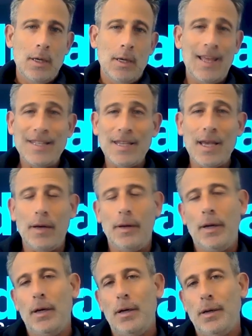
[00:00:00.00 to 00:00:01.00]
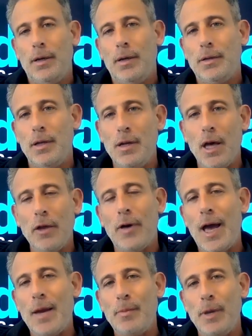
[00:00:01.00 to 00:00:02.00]
And that's it. It's another
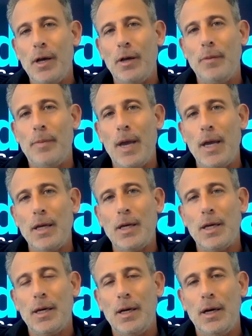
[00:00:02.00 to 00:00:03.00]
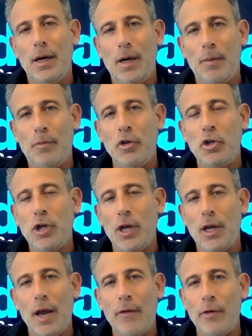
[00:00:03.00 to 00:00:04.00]
ad mail in the bank. Uh,
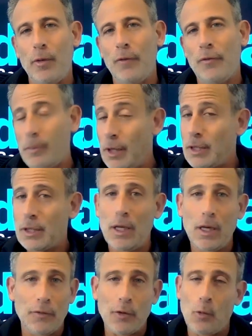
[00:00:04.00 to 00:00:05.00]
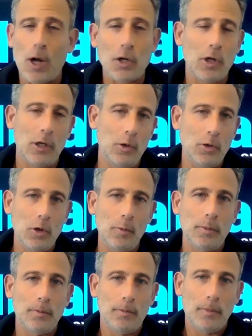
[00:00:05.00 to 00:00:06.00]
appreciate everyone from listening. If you're watching on
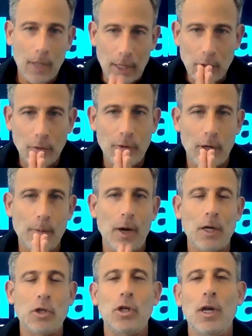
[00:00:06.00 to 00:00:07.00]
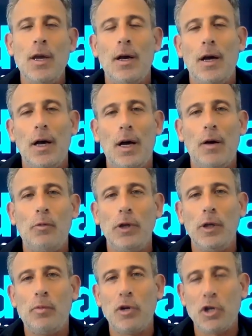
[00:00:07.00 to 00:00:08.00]
YouTube, thank you very much. Uh,
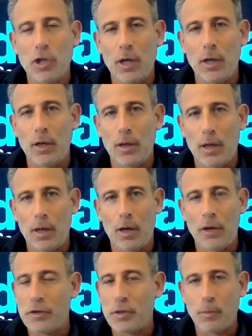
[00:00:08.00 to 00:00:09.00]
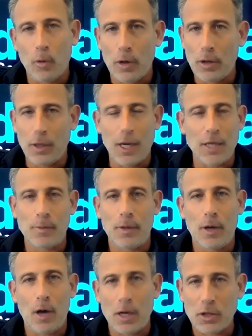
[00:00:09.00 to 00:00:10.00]
really appreciate uh, all the support. You guys have
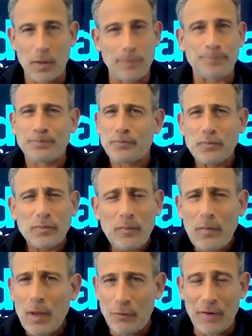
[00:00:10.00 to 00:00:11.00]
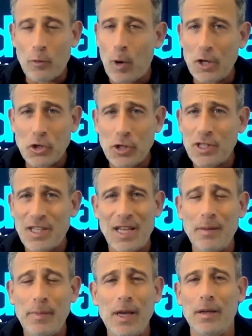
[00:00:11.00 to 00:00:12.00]
been awesome. If you have questions,
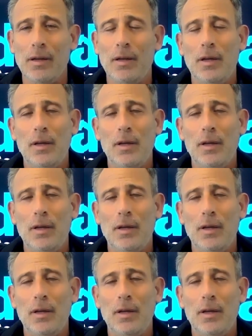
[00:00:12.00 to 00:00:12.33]
send them in.